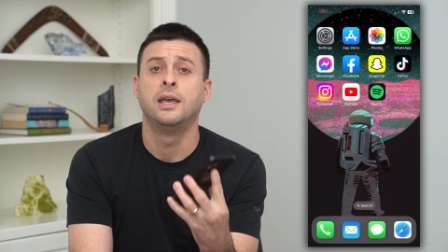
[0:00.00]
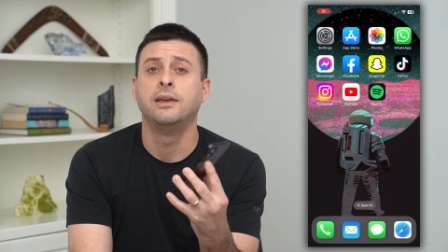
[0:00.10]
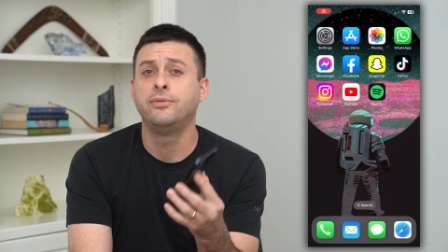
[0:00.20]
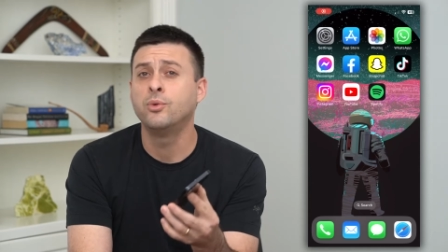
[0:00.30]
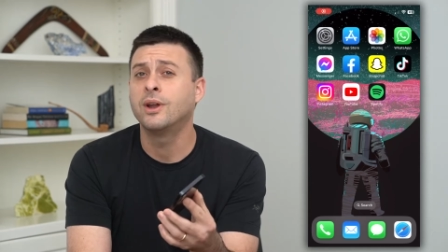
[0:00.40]

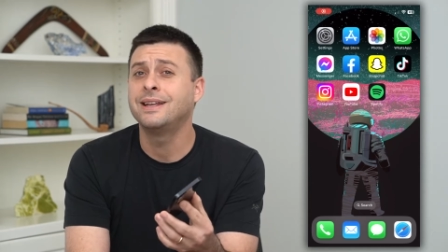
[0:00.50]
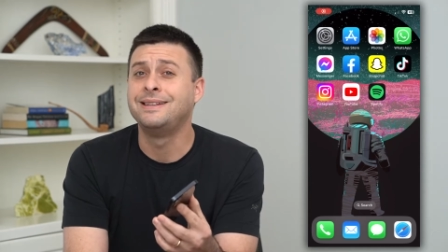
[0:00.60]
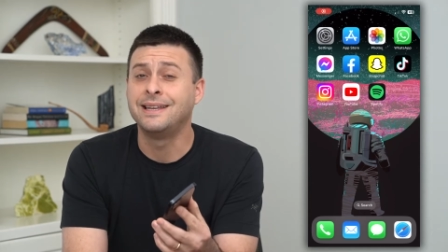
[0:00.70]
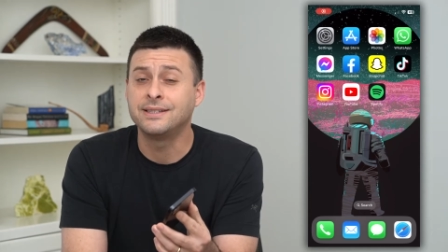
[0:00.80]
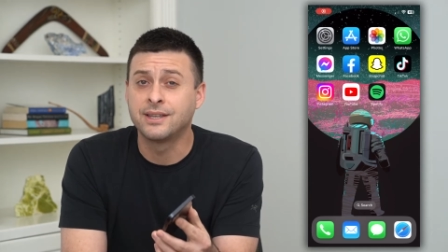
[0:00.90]
If you want to
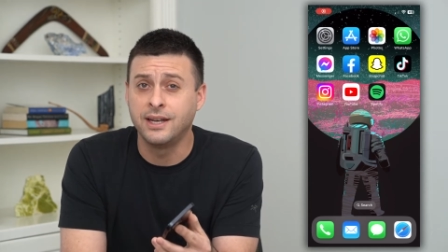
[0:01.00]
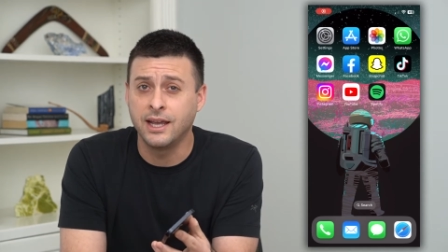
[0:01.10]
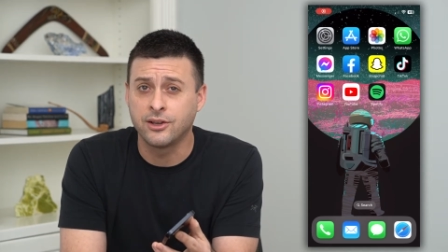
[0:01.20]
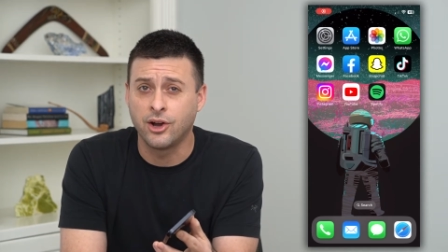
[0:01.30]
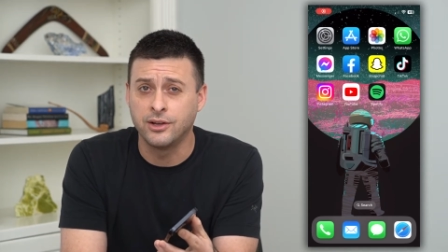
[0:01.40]

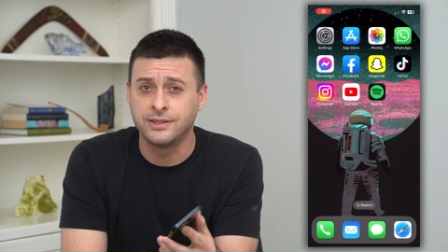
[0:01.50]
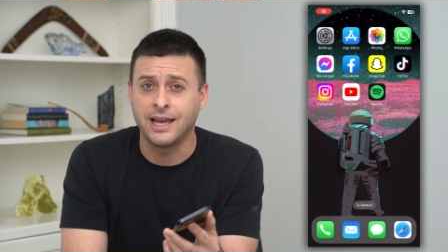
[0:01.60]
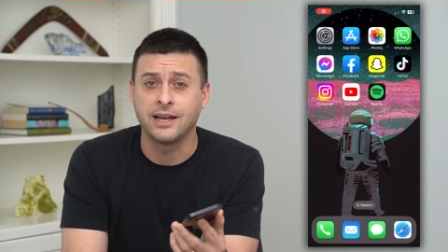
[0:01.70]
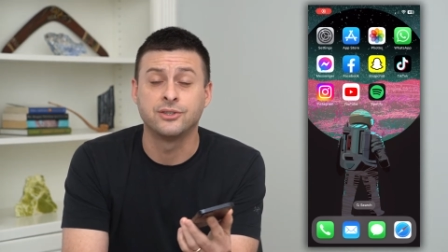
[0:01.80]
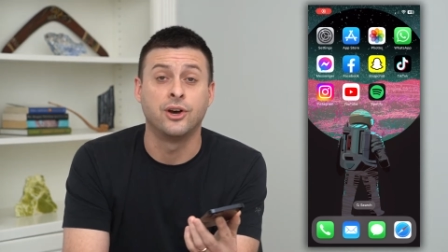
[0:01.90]
disconnect
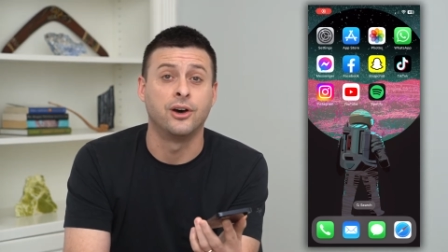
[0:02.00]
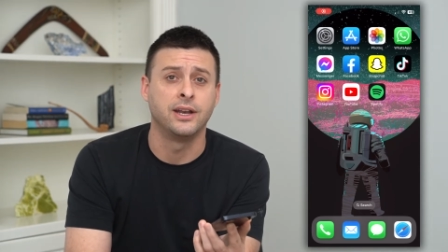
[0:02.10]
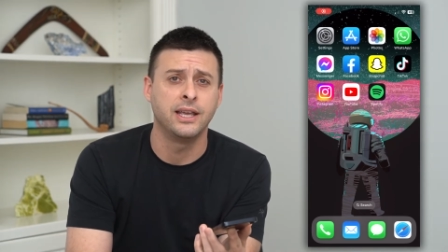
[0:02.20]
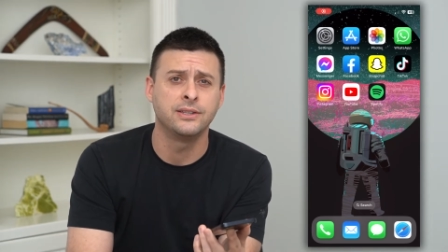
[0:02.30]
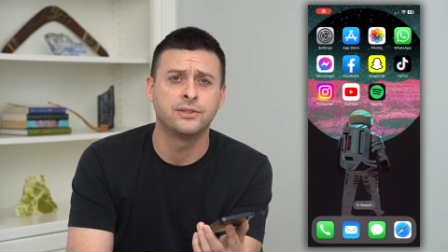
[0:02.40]
contacts
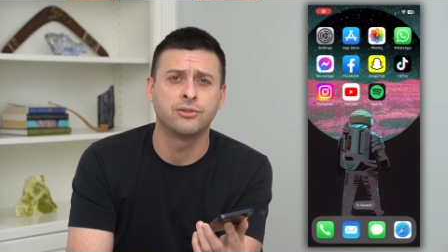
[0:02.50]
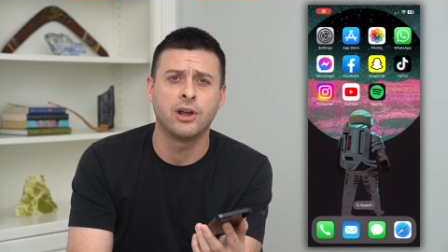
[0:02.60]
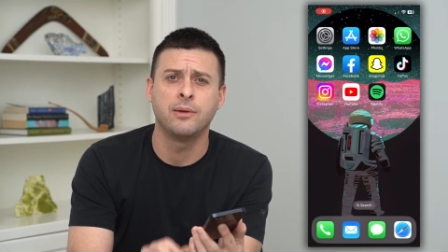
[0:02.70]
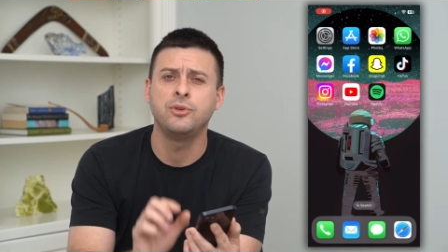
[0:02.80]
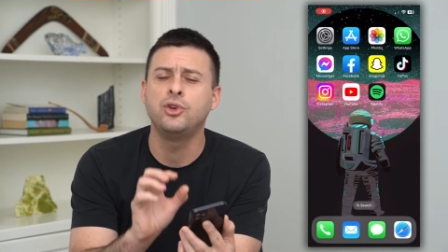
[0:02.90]
on Instagram,